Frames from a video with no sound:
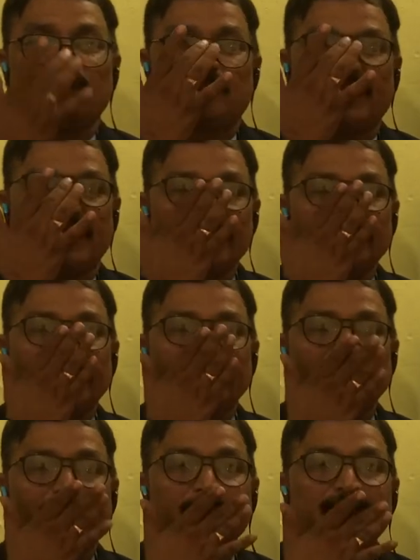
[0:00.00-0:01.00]
penis
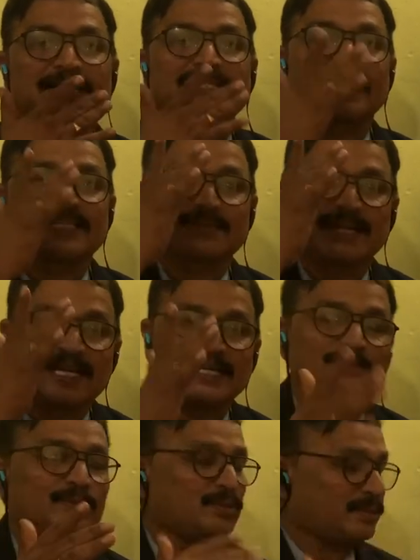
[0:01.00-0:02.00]
during sexual
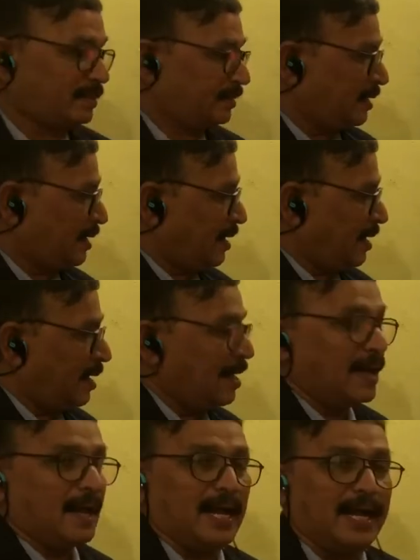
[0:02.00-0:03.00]
intercourse,
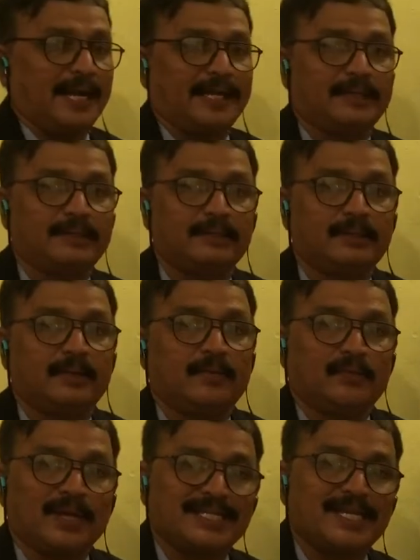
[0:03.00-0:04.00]
and
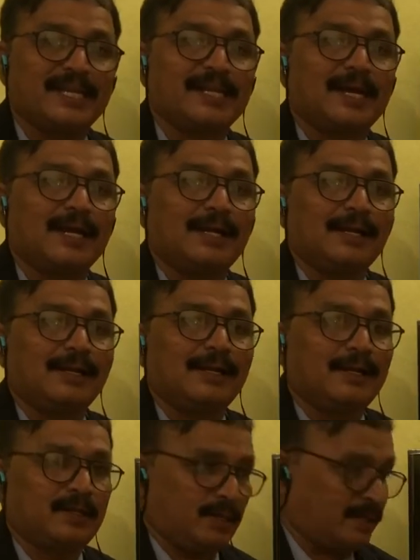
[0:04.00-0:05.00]
vagina
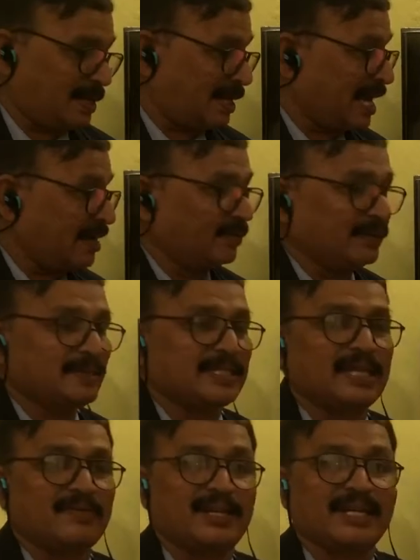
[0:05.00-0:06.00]
along with the
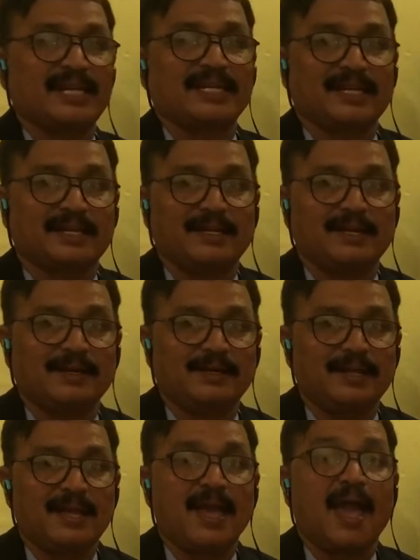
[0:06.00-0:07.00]
cervical canal
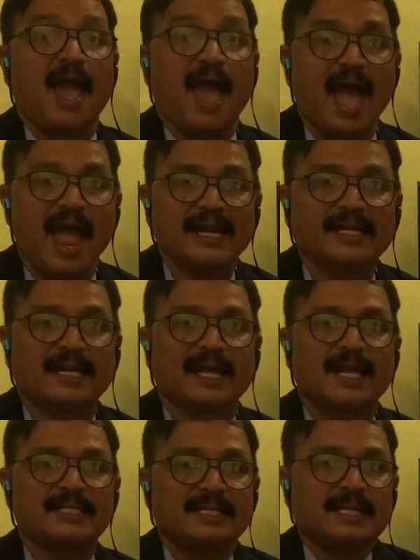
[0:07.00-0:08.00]
act
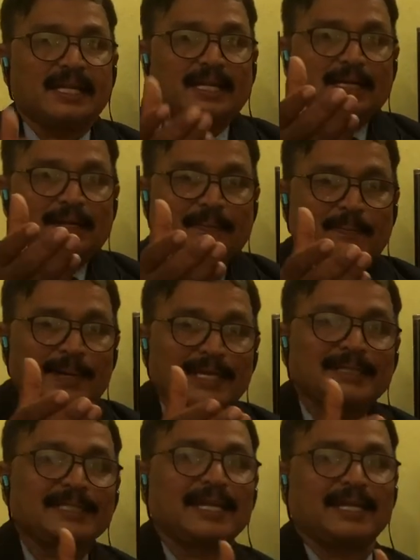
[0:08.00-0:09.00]
as
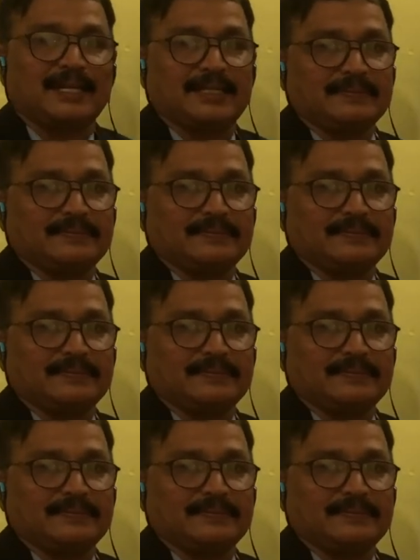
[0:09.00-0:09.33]
birth canal.